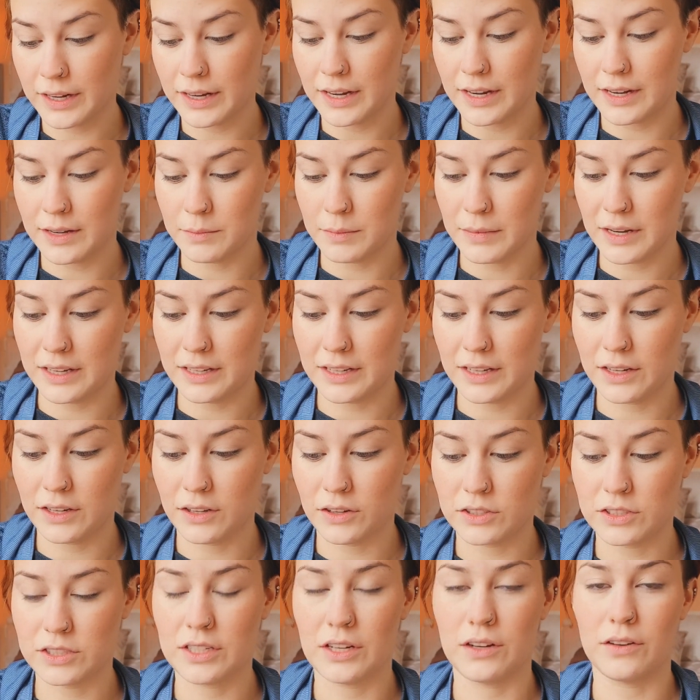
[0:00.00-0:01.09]
and making
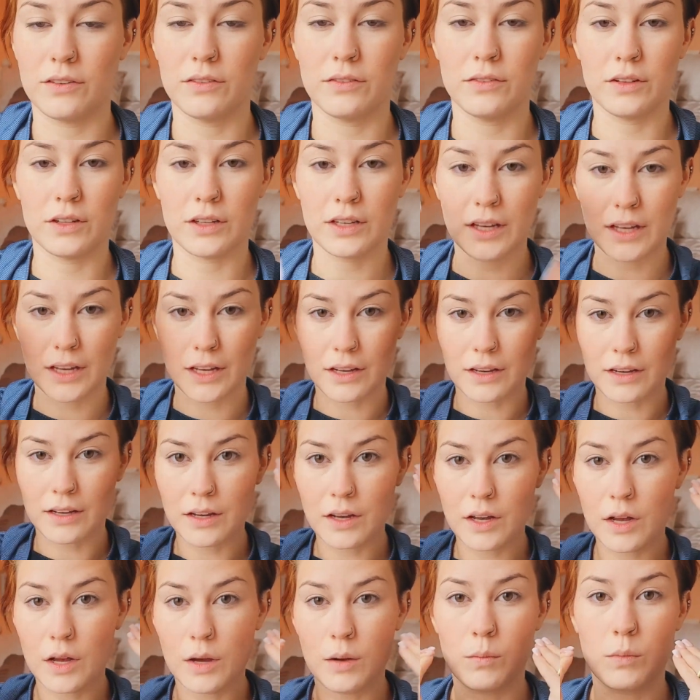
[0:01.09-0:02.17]
yourself
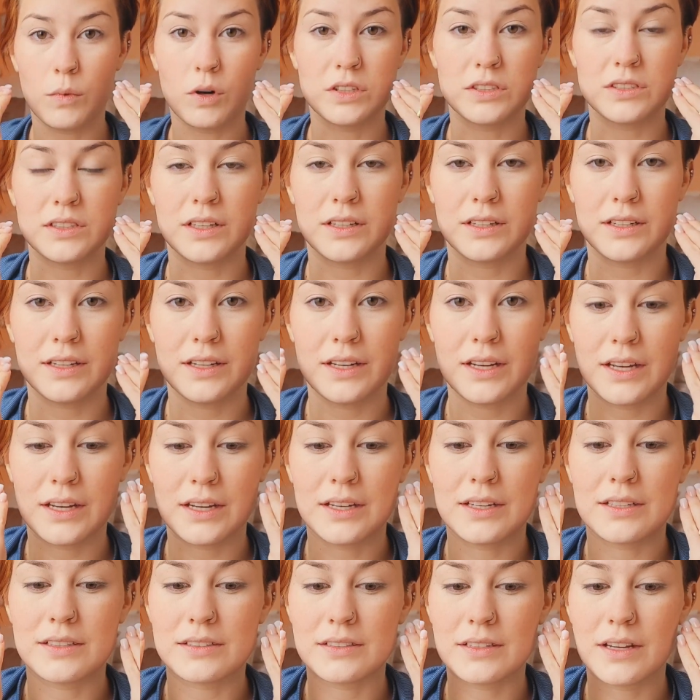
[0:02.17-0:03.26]
looking more sunken in.
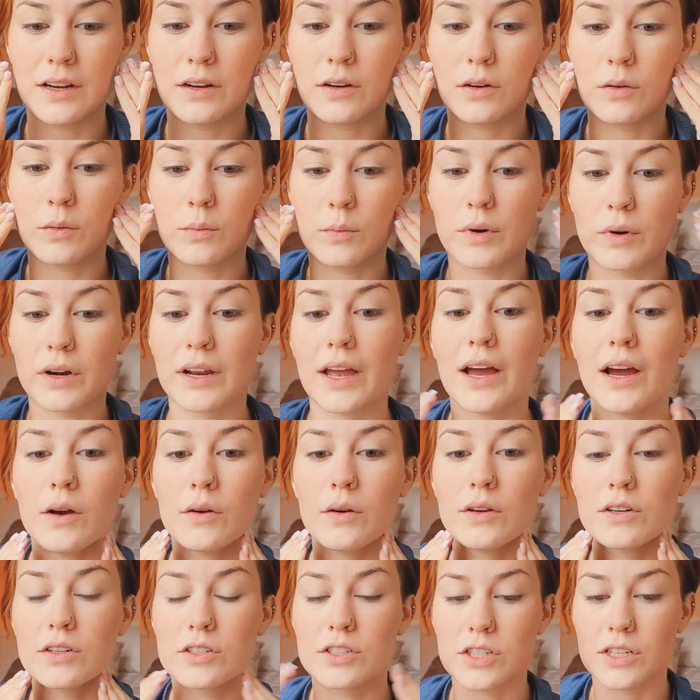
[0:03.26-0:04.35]
Instead, it'll bring out
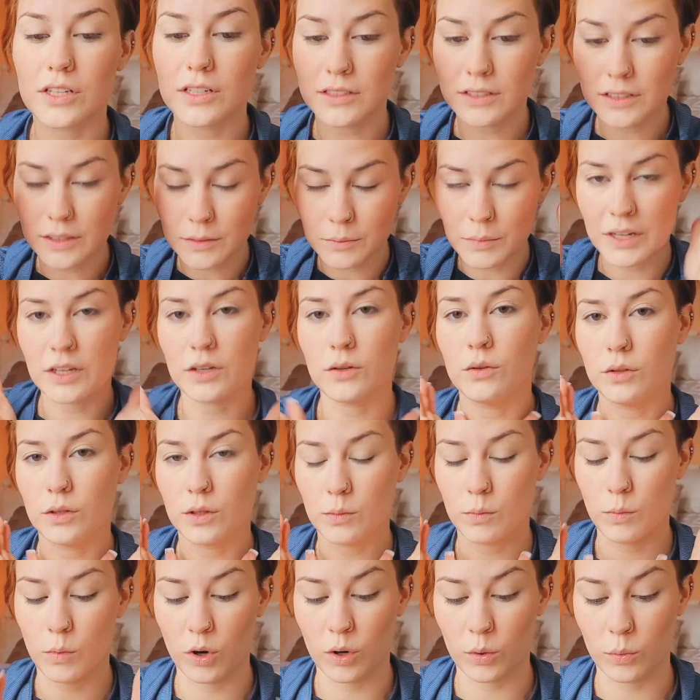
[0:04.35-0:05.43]
your cheeks and make you look
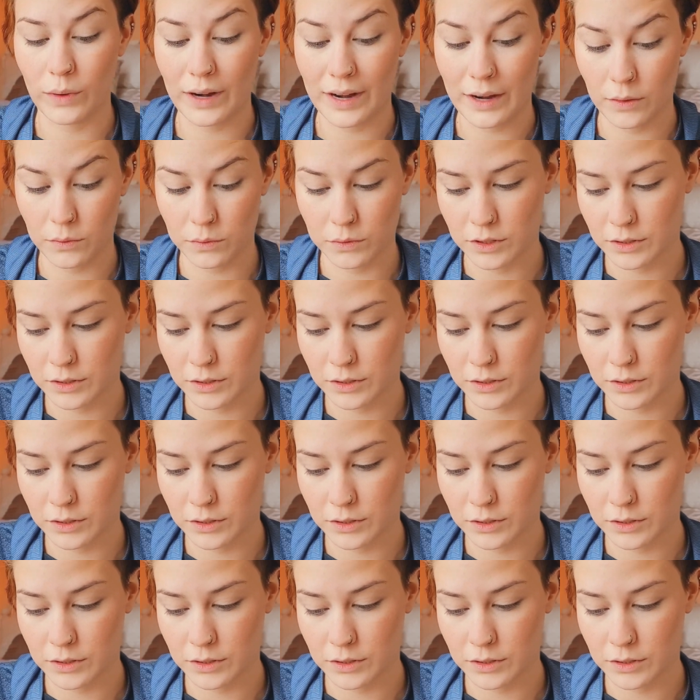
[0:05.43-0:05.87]
more round.